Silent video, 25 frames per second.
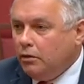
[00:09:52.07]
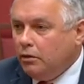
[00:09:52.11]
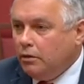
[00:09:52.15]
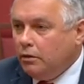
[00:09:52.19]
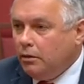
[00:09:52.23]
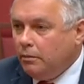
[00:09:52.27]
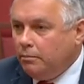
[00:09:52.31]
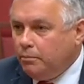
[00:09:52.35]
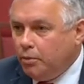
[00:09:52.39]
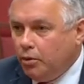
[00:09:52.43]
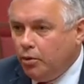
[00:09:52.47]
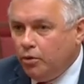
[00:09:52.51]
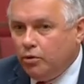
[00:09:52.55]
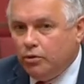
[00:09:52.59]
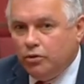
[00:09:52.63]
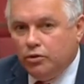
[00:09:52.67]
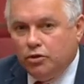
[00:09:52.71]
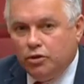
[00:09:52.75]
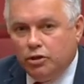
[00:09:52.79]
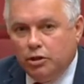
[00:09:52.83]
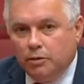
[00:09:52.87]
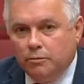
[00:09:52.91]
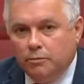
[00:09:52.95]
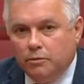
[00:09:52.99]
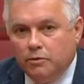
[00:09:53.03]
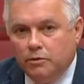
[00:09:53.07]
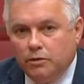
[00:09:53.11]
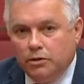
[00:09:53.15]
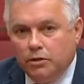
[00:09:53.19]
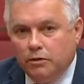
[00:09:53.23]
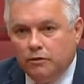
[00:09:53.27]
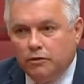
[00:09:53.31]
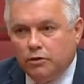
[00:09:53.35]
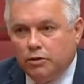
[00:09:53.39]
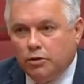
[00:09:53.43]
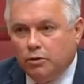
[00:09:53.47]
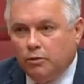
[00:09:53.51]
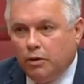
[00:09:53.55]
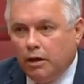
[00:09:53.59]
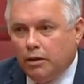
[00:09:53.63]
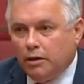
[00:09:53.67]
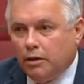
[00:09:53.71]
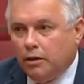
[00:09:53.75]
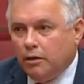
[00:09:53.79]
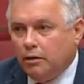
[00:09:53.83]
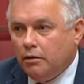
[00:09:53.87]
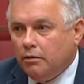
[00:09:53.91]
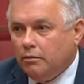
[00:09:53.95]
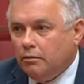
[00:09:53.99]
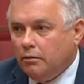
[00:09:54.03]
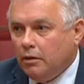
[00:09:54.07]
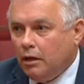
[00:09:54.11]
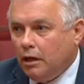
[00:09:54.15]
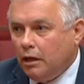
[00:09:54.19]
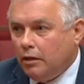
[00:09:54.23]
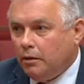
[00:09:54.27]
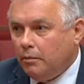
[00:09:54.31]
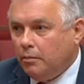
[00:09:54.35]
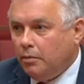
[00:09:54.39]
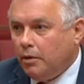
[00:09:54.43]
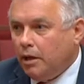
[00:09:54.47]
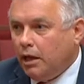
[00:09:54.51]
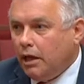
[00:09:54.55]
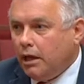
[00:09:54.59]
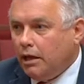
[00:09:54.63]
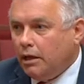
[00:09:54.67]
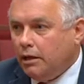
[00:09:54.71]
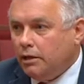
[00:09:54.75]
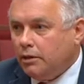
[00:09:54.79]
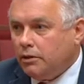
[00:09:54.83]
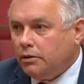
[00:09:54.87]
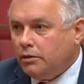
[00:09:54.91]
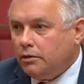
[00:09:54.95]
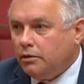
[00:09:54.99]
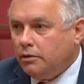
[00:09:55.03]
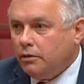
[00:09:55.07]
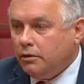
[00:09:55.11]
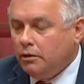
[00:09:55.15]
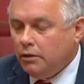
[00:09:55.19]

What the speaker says: the burden shifts to other players.